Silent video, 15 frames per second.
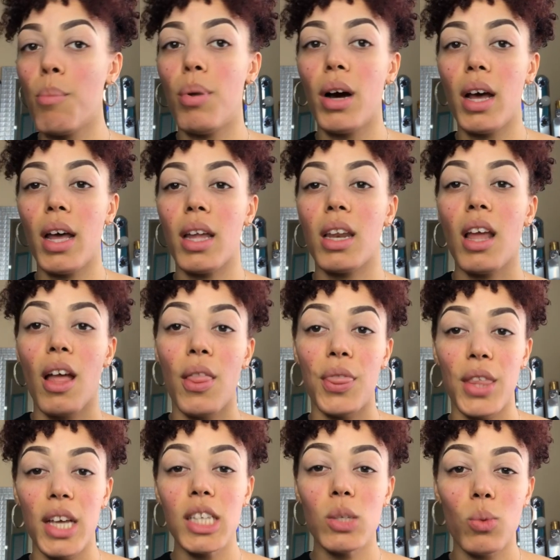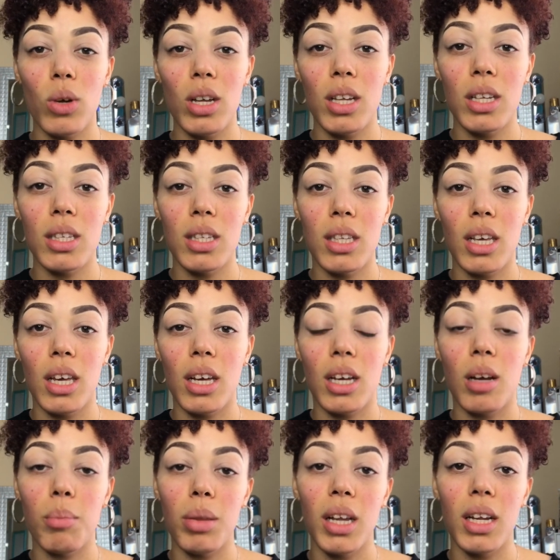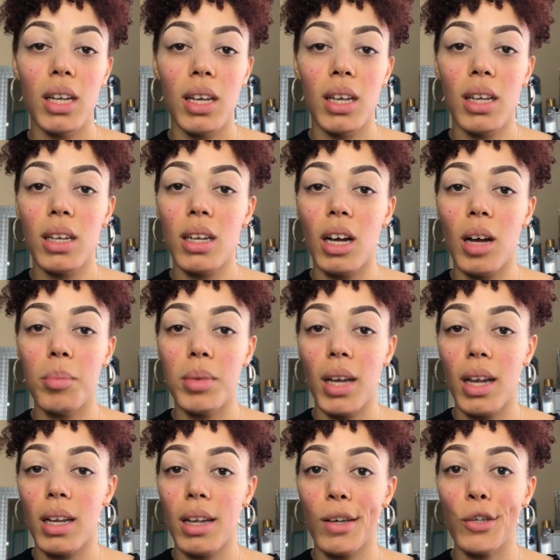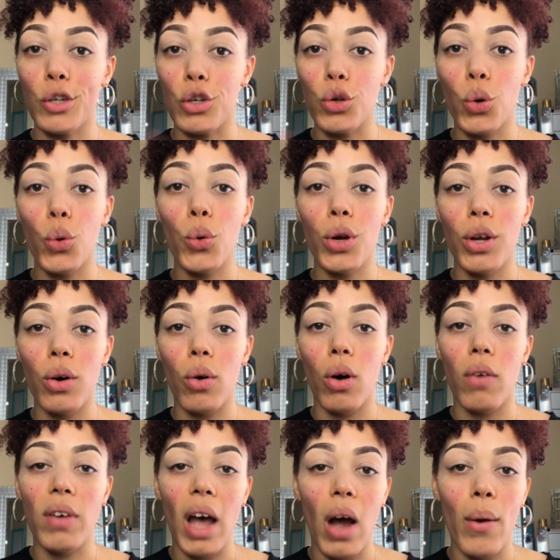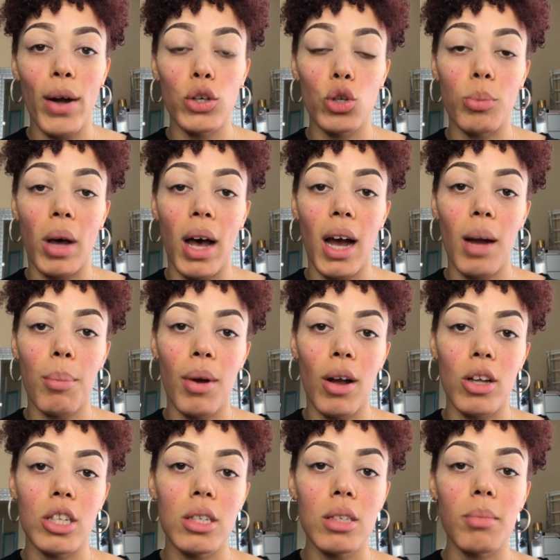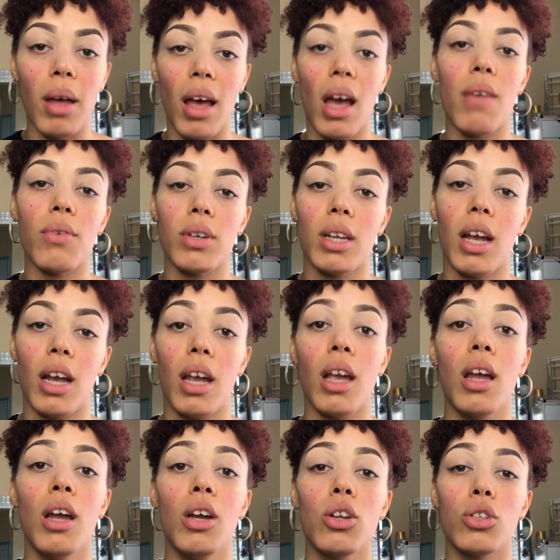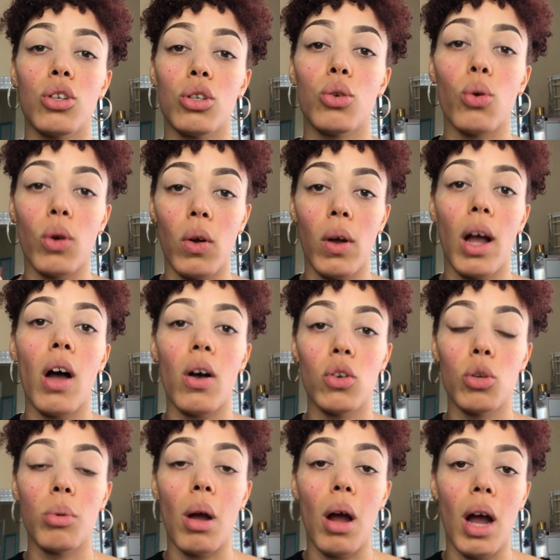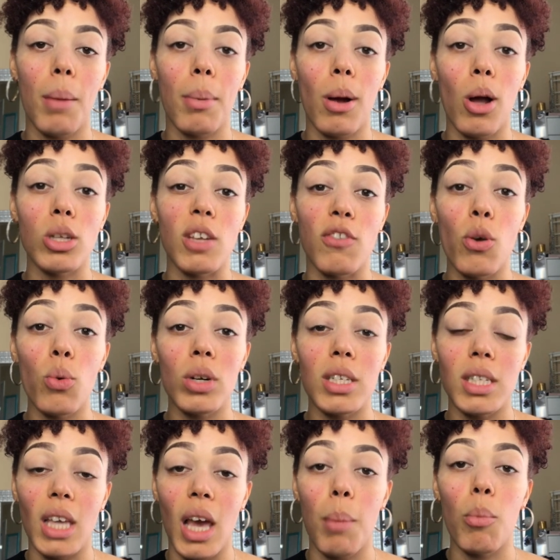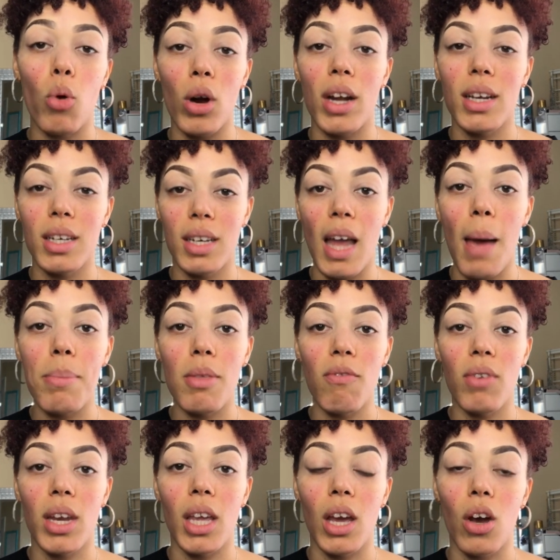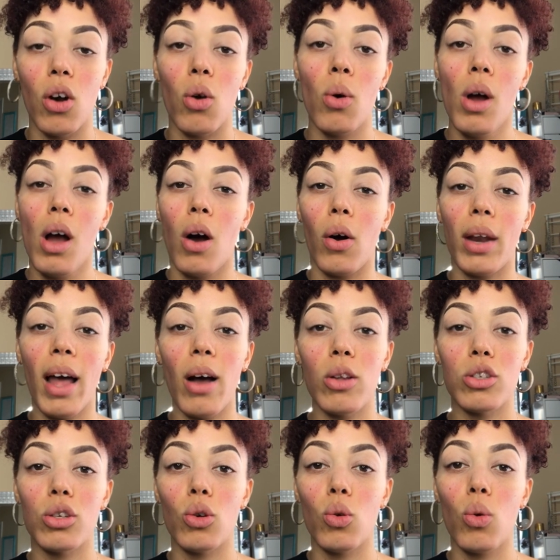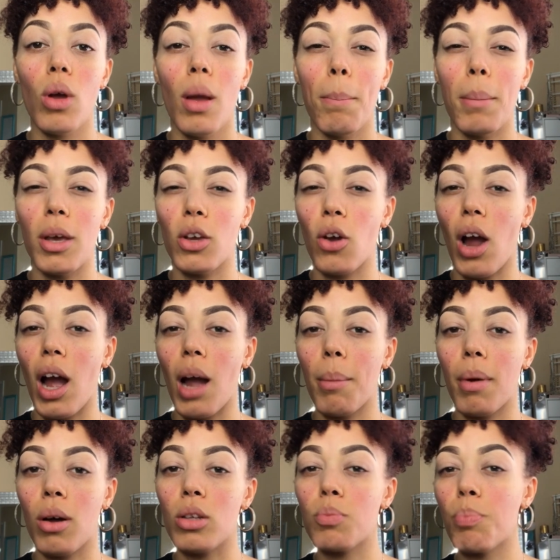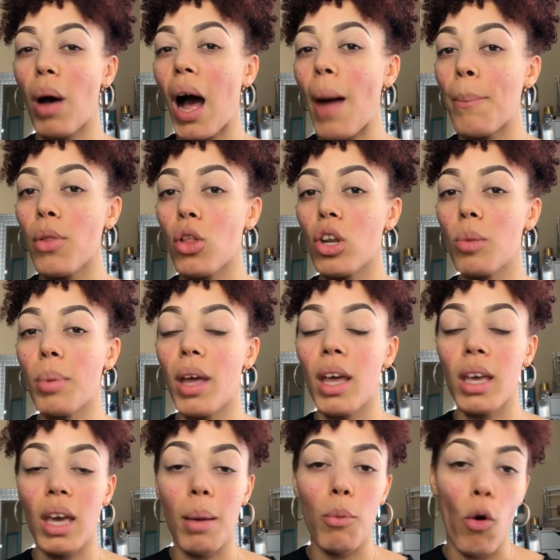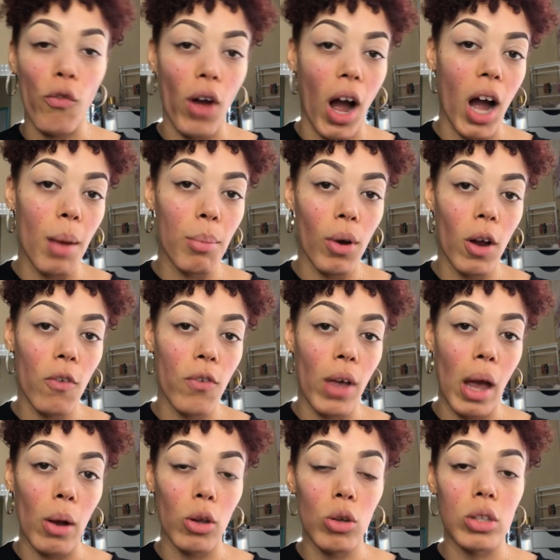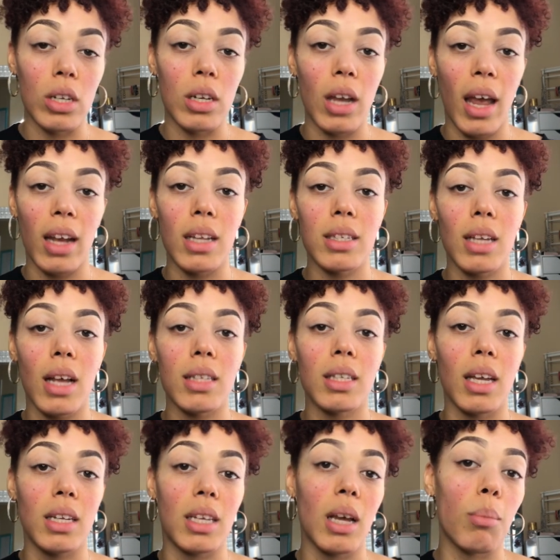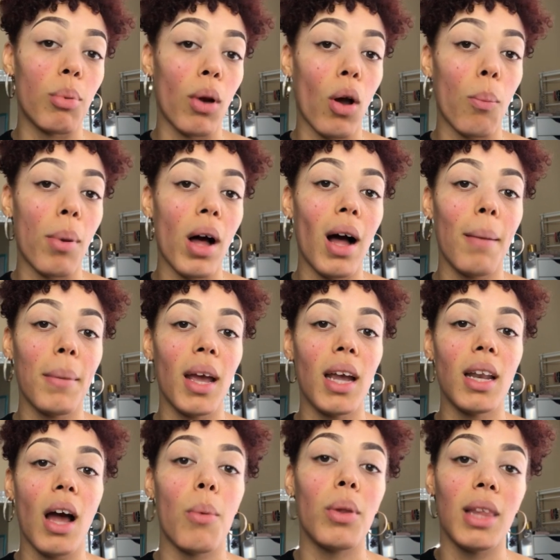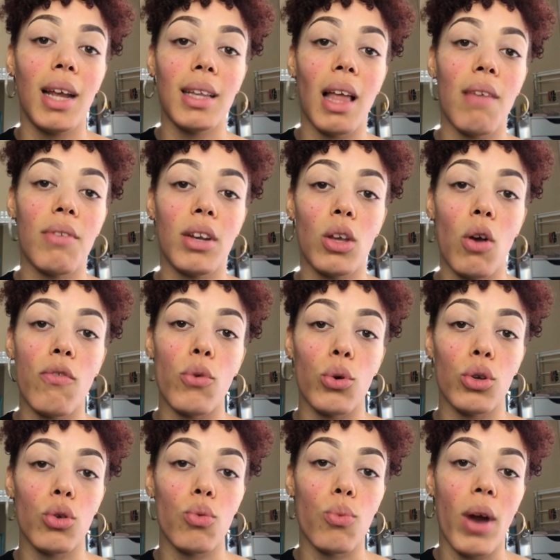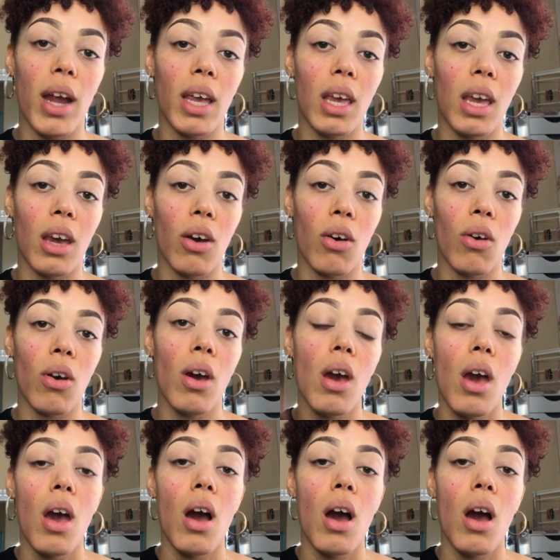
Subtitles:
But this was the completed, updated tutorial of how I do my eyebrows. This is my everyday tutorial on how I do my eyebrows. If you want to see a more in-depth video on how to make your eyebrows pop a little bit and get more of an ombre effect using Anastasia Dip Brow Pomade, I will link that video for you right here.